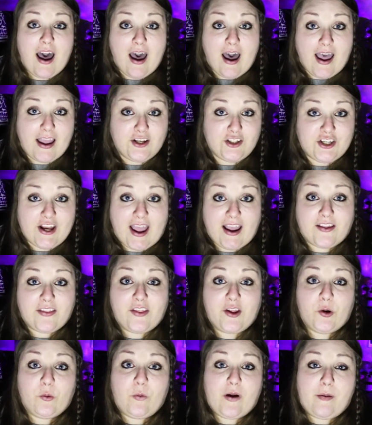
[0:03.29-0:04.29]
hijack
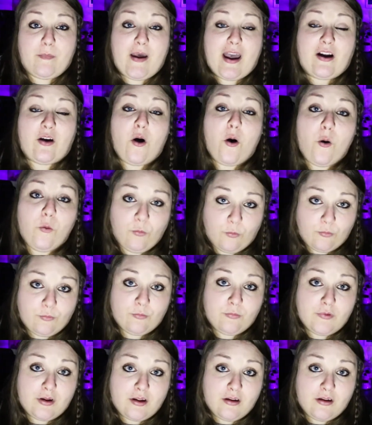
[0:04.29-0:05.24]
their way back home.